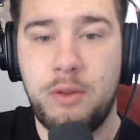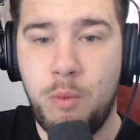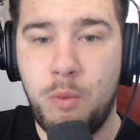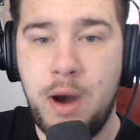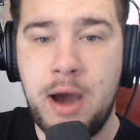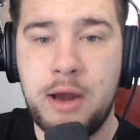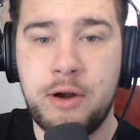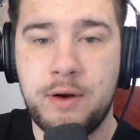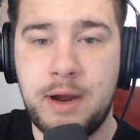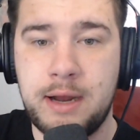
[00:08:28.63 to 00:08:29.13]

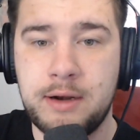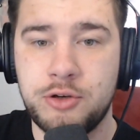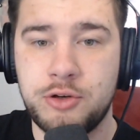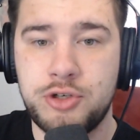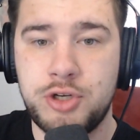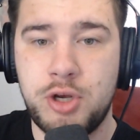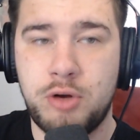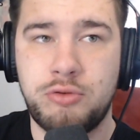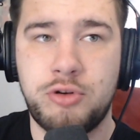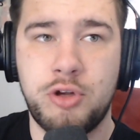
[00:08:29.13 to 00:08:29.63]
water onto
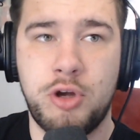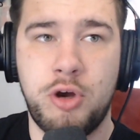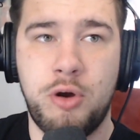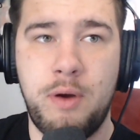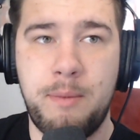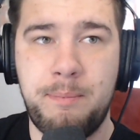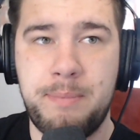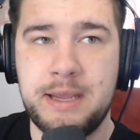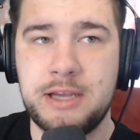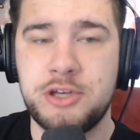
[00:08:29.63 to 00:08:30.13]
Shoto,
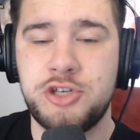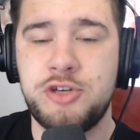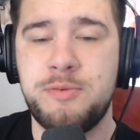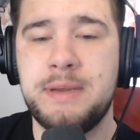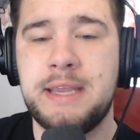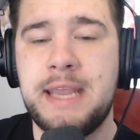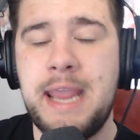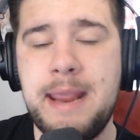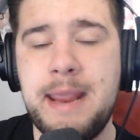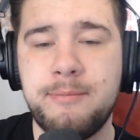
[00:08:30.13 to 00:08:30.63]
because she
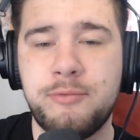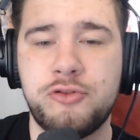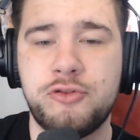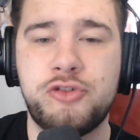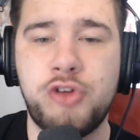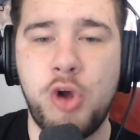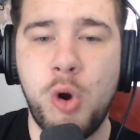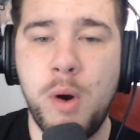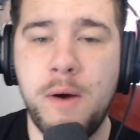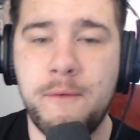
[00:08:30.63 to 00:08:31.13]
became
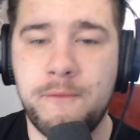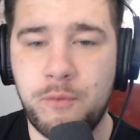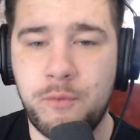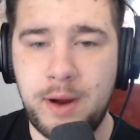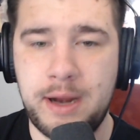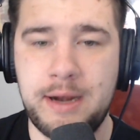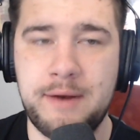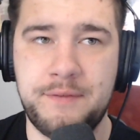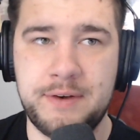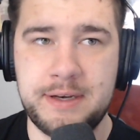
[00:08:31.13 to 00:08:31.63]
so
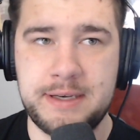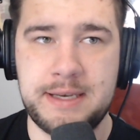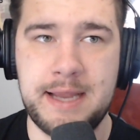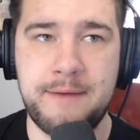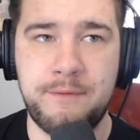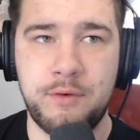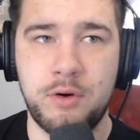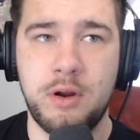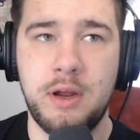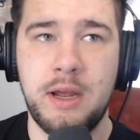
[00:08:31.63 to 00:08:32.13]
afraid of
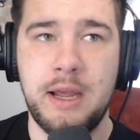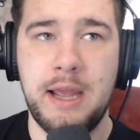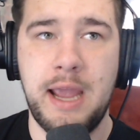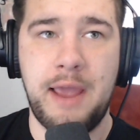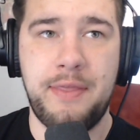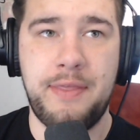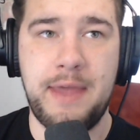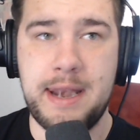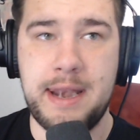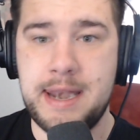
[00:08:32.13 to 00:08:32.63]
Endeavor,
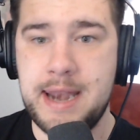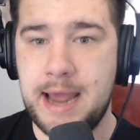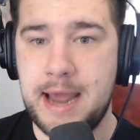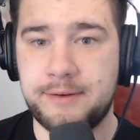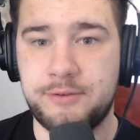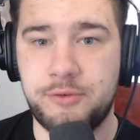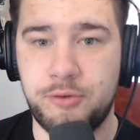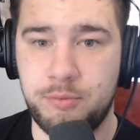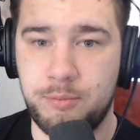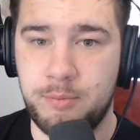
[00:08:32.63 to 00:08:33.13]
and that
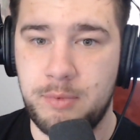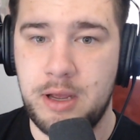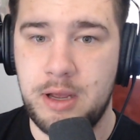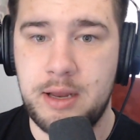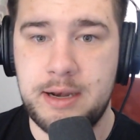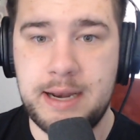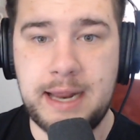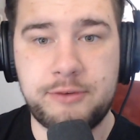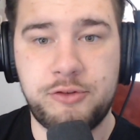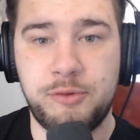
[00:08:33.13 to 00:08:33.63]
Natsume
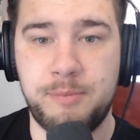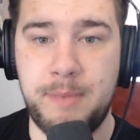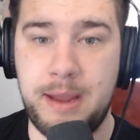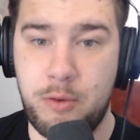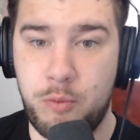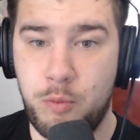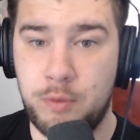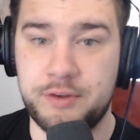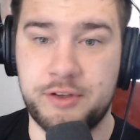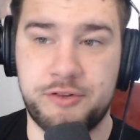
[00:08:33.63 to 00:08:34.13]

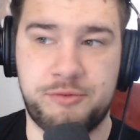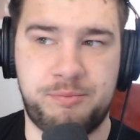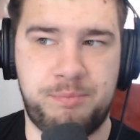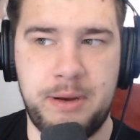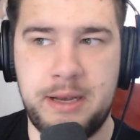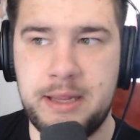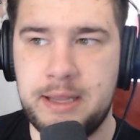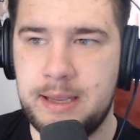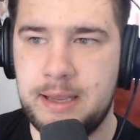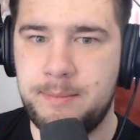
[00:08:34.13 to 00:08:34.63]
was a
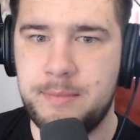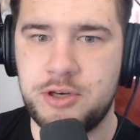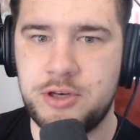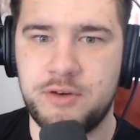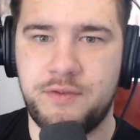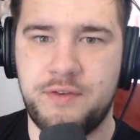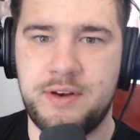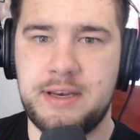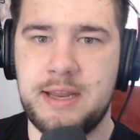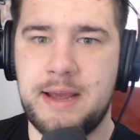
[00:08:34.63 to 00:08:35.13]
spitting image
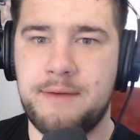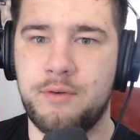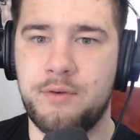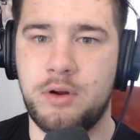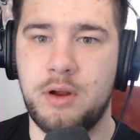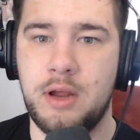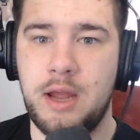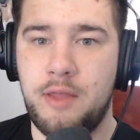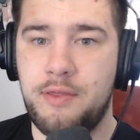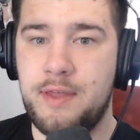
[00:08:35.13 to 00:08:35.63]
of Endeavor,
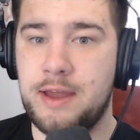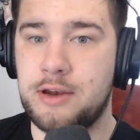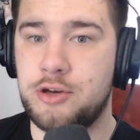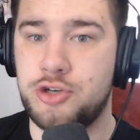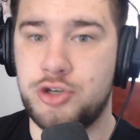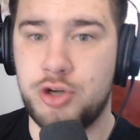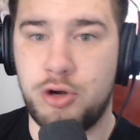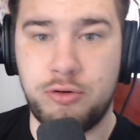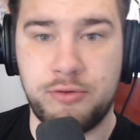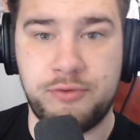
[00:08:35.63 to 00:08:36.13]
that
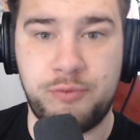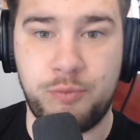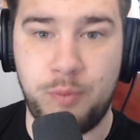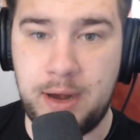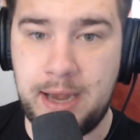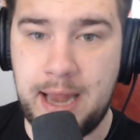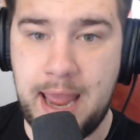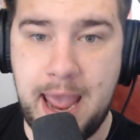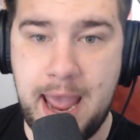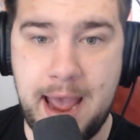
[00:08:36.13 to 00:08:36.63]
Shoto's
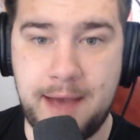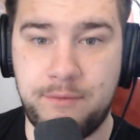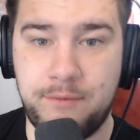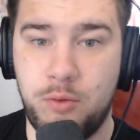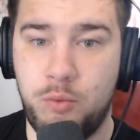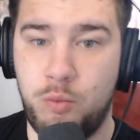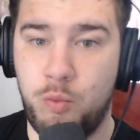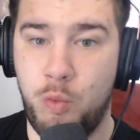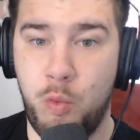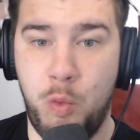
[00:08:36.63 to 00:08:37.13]
right half
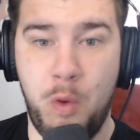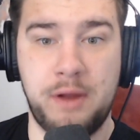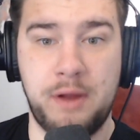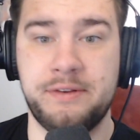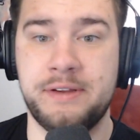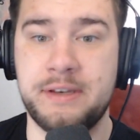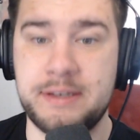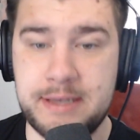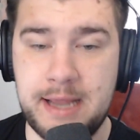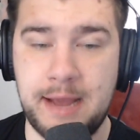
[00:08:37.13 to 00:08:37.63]
was
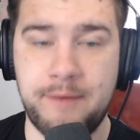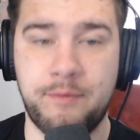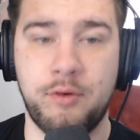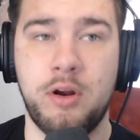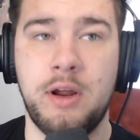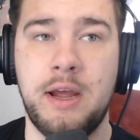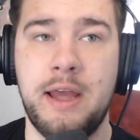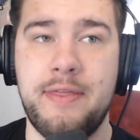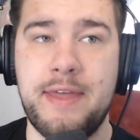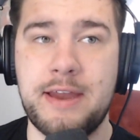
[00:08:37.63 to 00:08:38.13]
Endeavor,
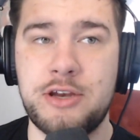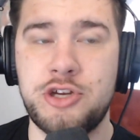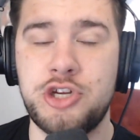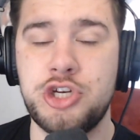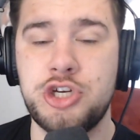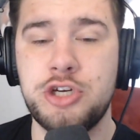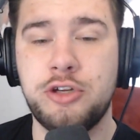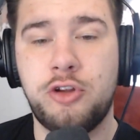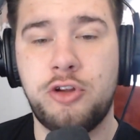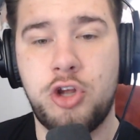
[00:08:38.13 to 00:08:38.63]
that she
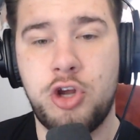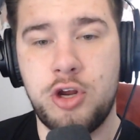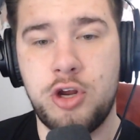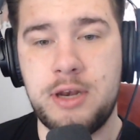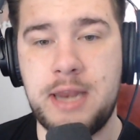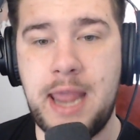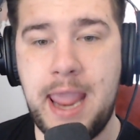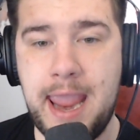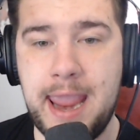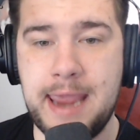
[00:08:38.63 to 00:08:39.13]
just couldn't
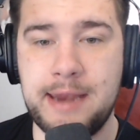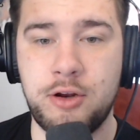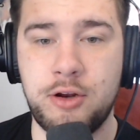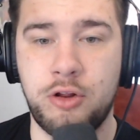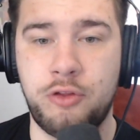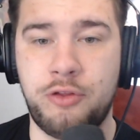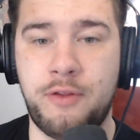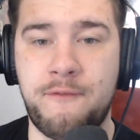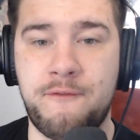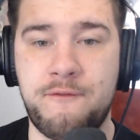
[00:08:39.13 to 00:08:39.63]
handle
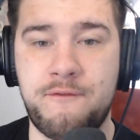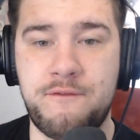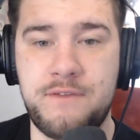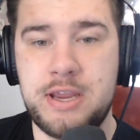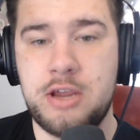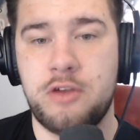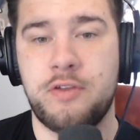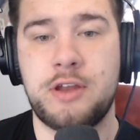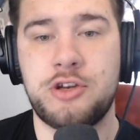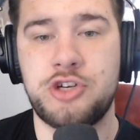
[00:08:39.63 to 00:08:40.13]
the
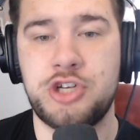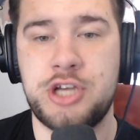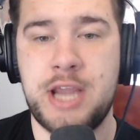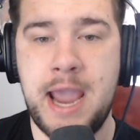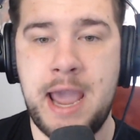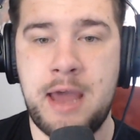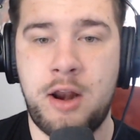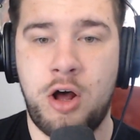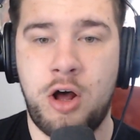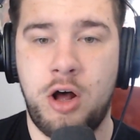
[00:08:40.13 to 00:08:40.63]
fear that she
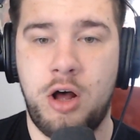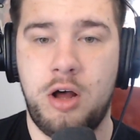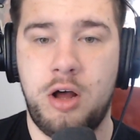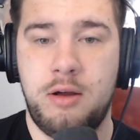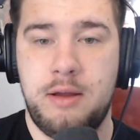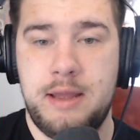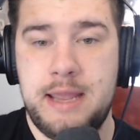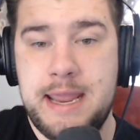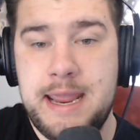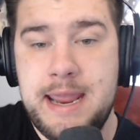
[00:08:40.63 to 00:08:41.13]
had
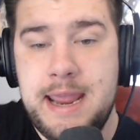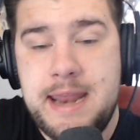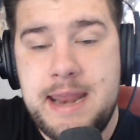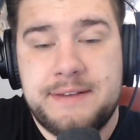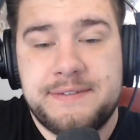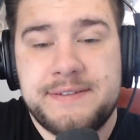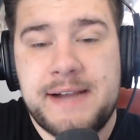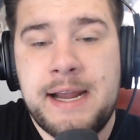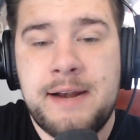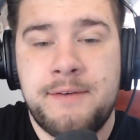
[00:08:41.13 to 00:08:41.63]

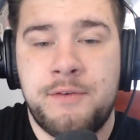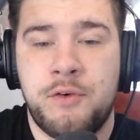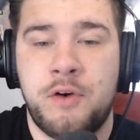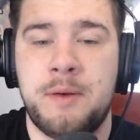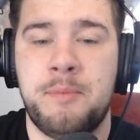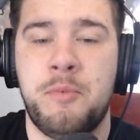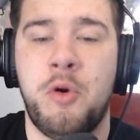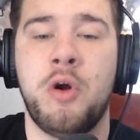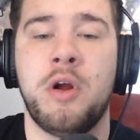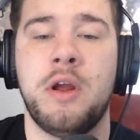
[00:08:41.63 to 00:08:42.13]
inside of her
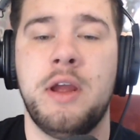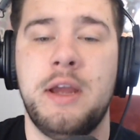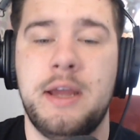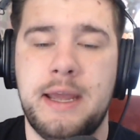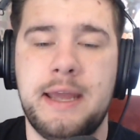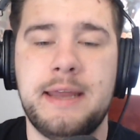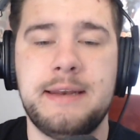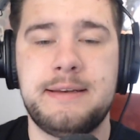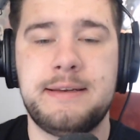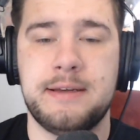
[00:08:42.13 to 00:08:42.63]
anymore
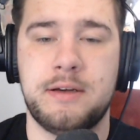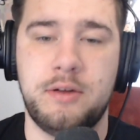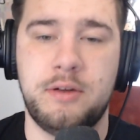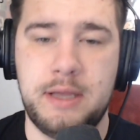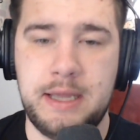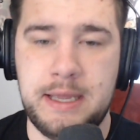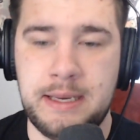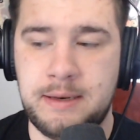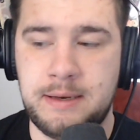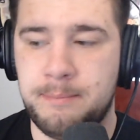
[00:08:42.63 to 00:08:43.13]
until
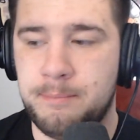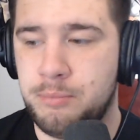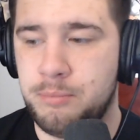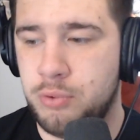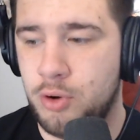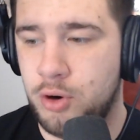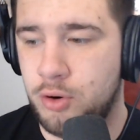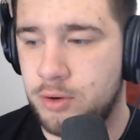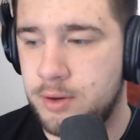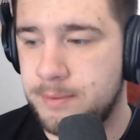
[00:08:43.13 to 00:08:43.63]
it
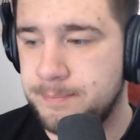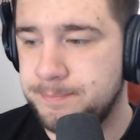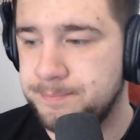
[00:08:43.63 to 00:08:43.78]
broke.